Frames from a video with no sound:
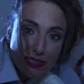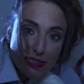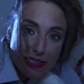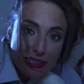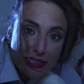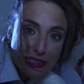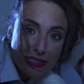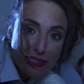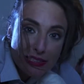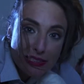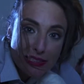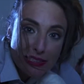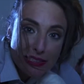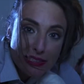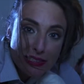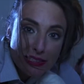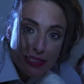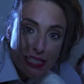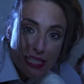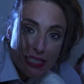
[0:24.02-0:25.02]
Ooh,
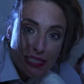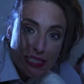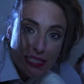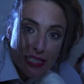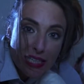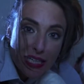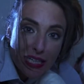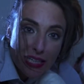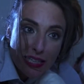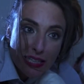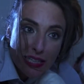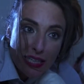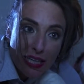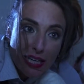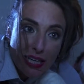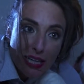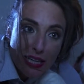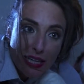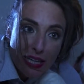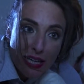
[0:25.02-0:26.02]
last night
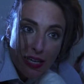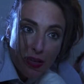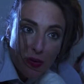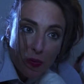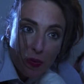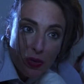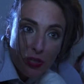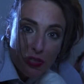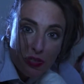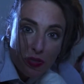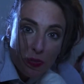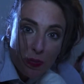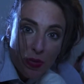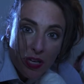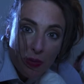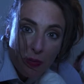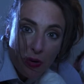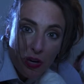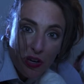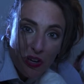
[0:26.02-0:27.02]
I had one too
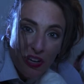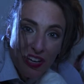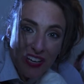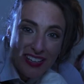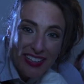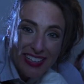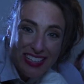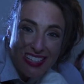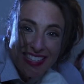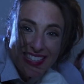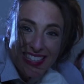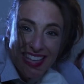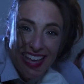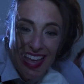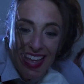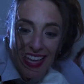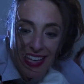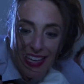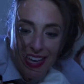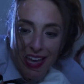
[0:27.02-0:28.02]
many margaritas
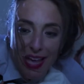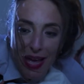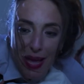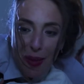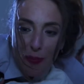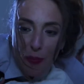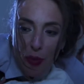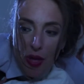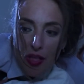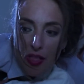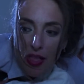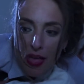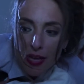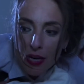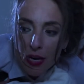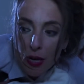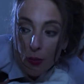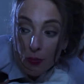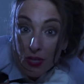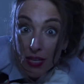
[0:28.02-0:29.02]
and, well,
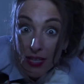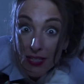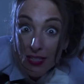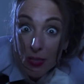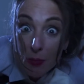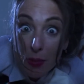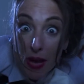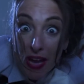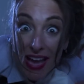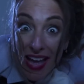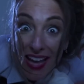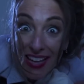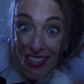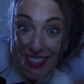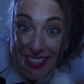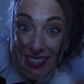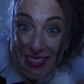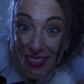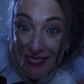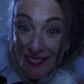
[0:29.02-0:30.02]
ended up texting my
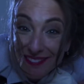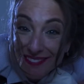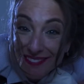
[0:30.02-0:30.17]
ex.